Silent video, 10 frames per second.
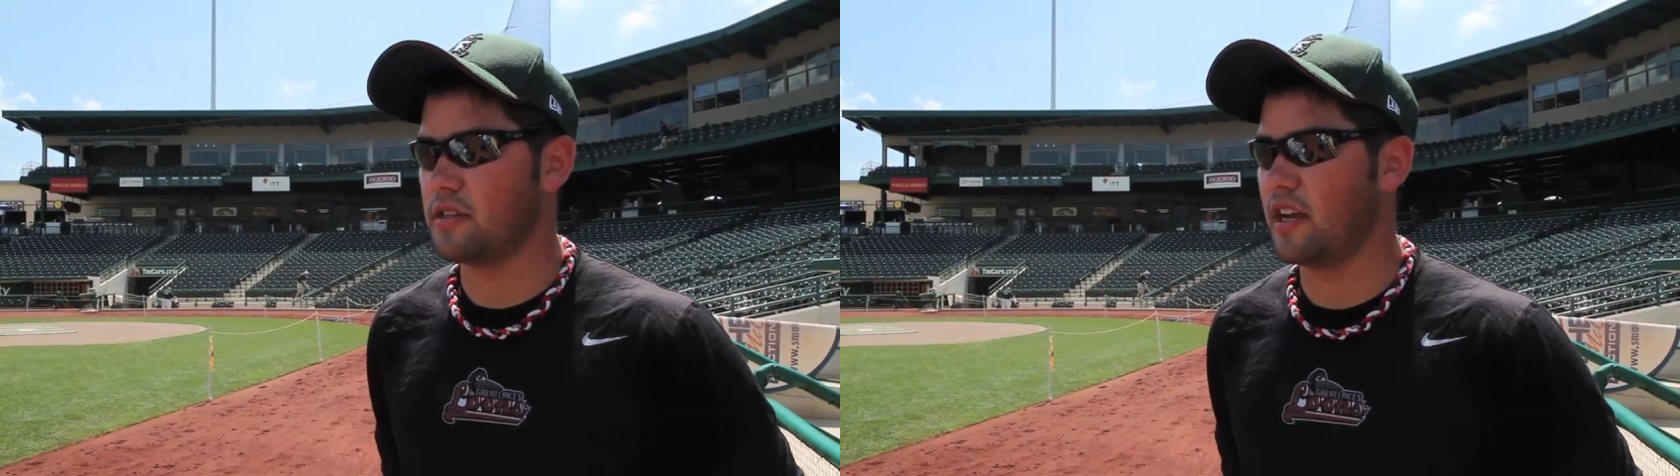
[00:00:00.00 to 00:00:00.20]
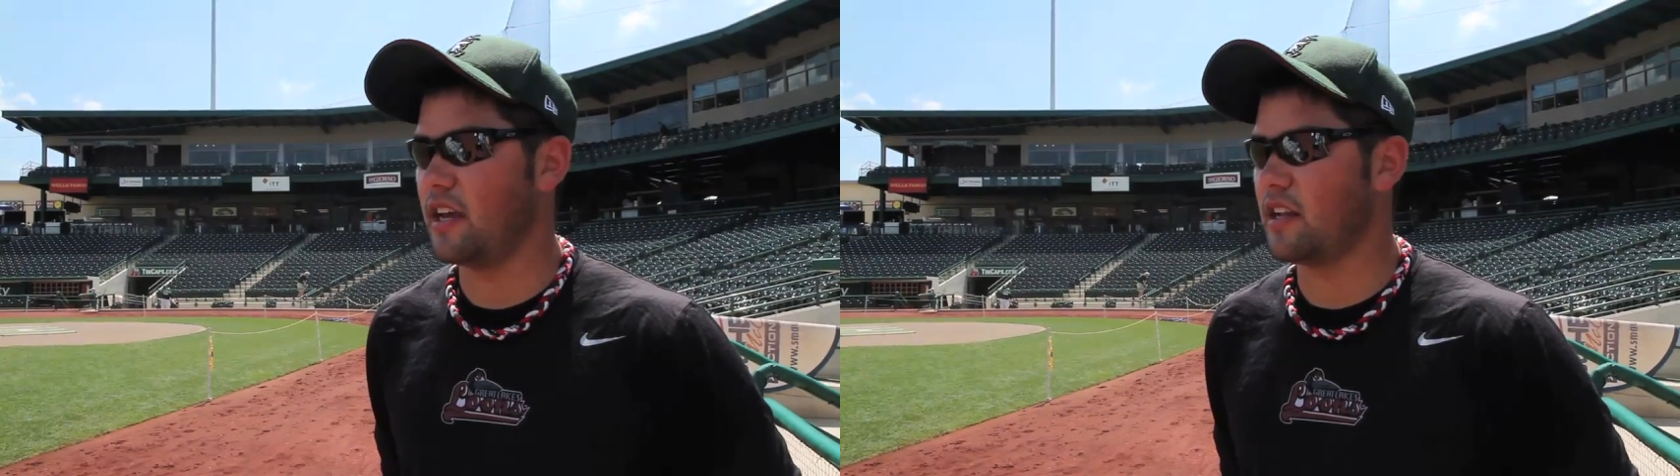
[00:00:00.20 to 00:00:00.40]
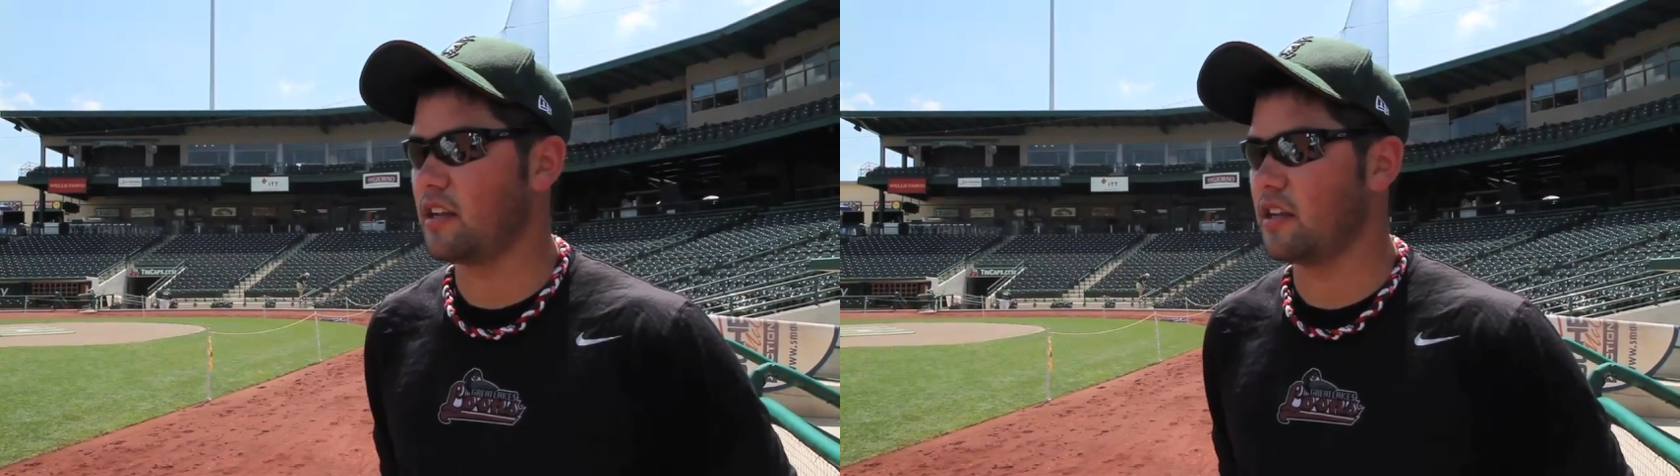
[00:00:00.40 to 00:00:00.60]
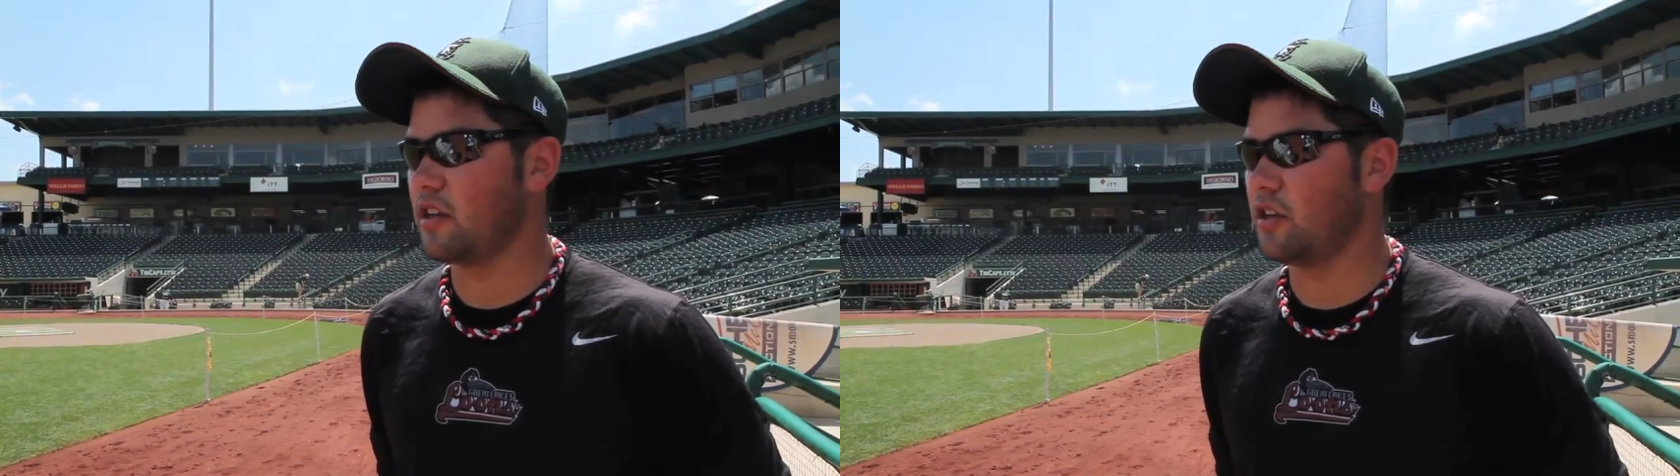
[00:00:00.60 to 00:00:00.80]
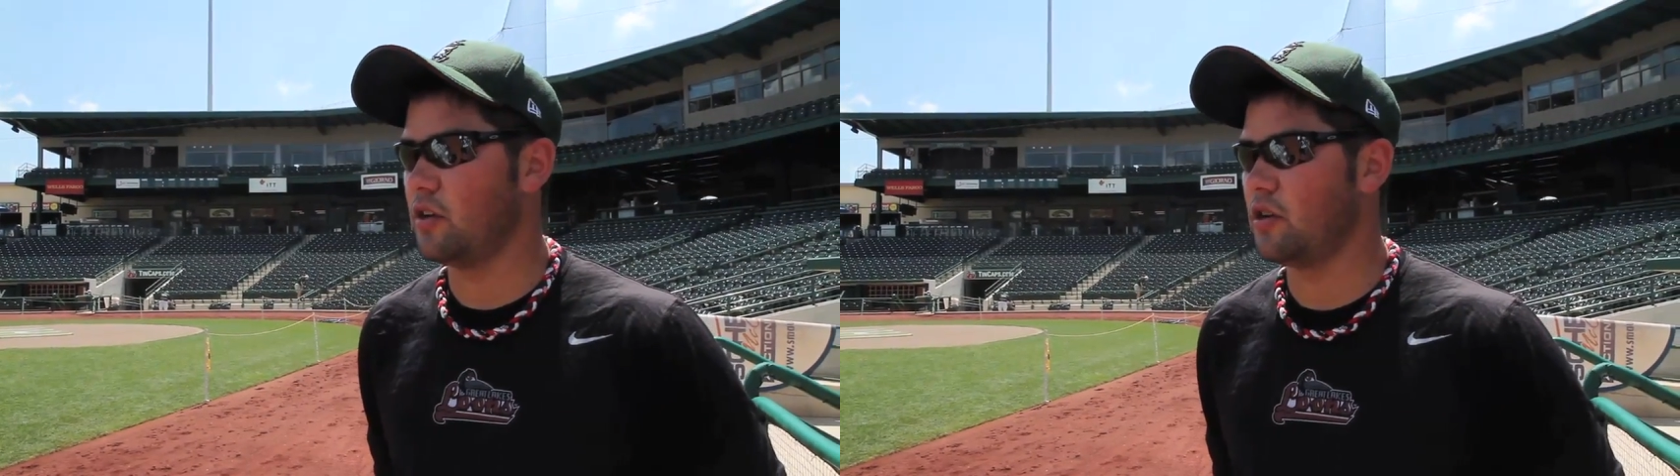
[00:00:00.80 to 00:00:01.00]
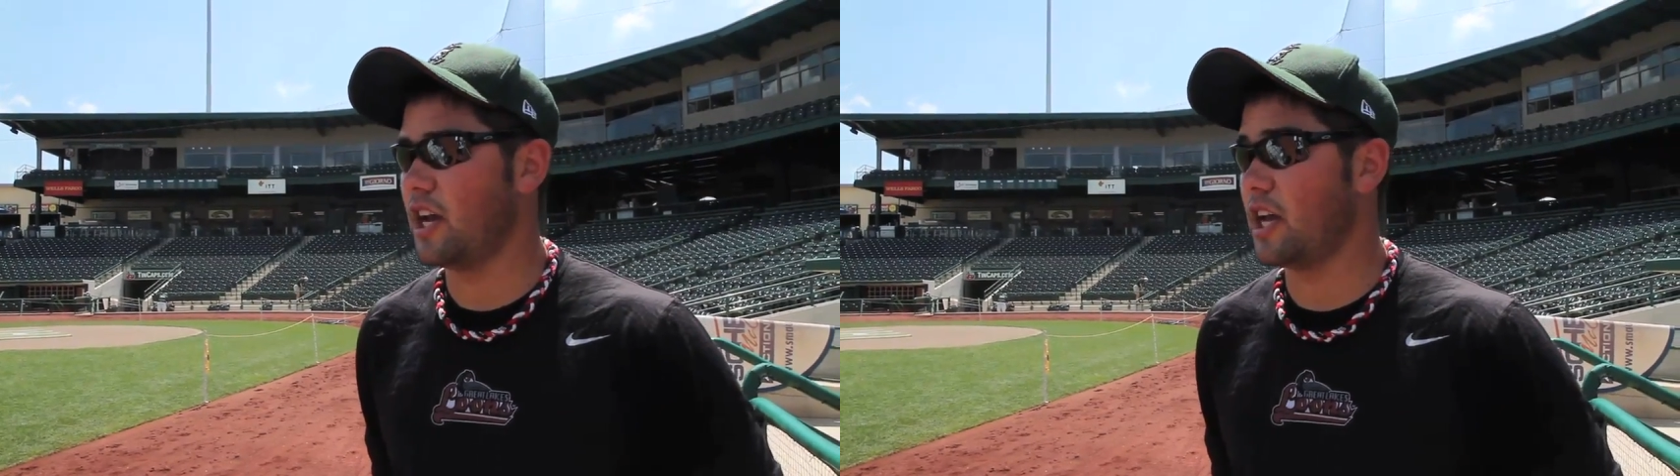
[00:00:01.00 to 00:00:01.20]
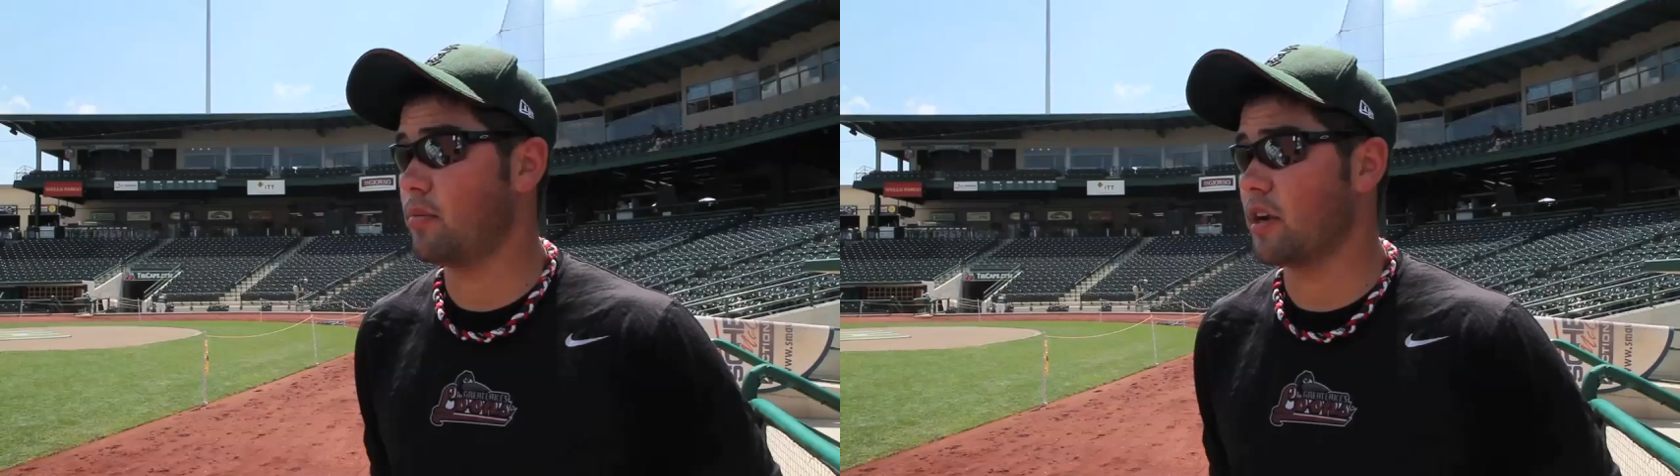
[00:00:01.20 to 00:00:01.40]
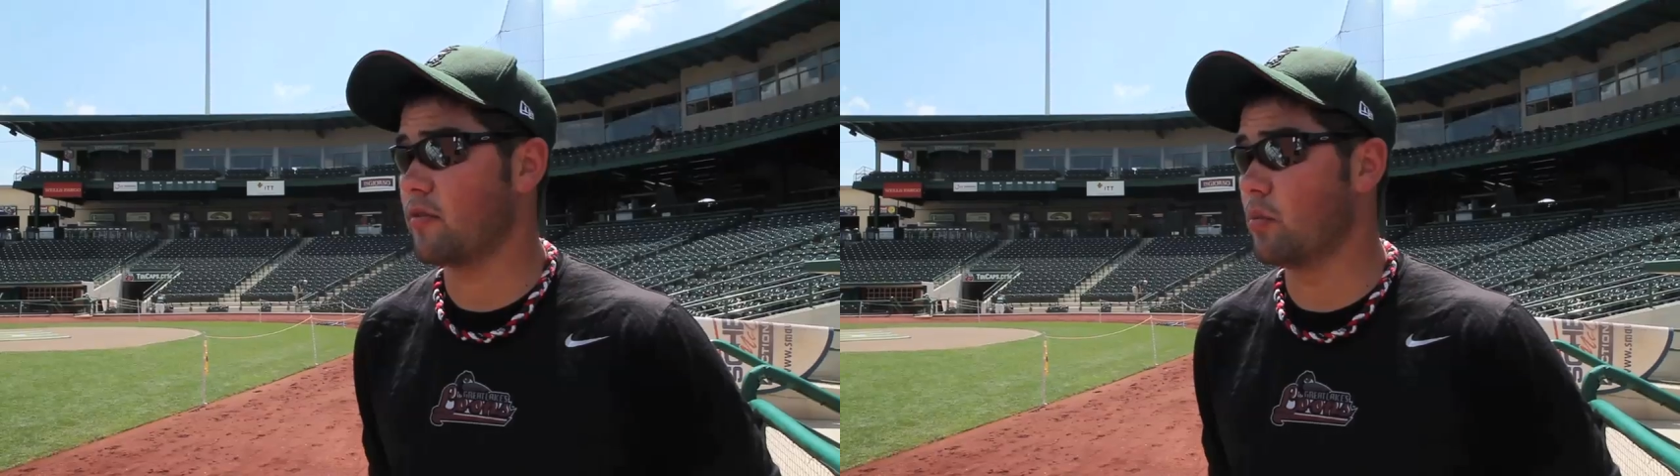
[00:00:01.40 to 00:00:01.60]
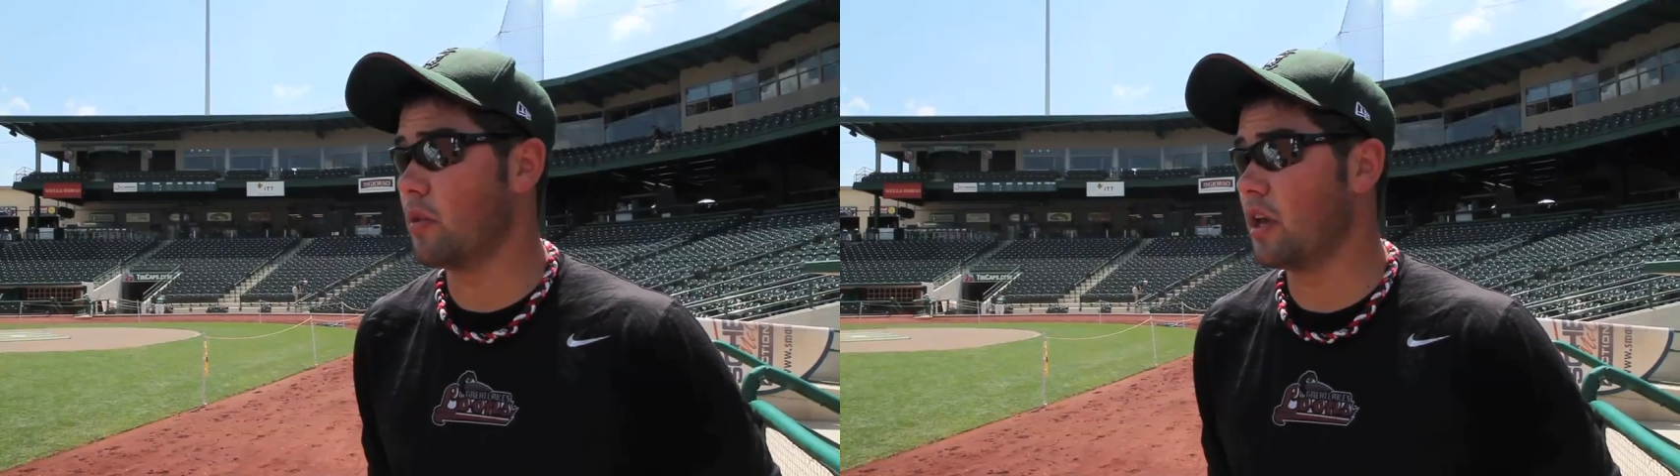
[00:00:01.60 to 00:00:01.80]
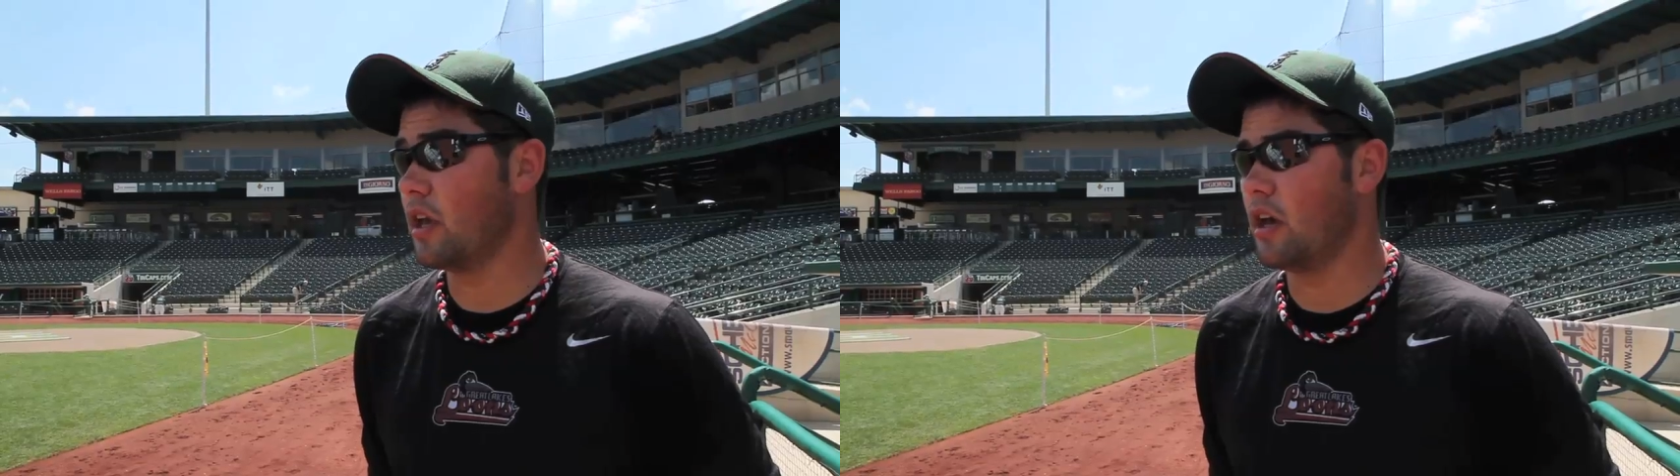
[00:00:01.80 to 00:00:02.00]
today is a huge aspect for me.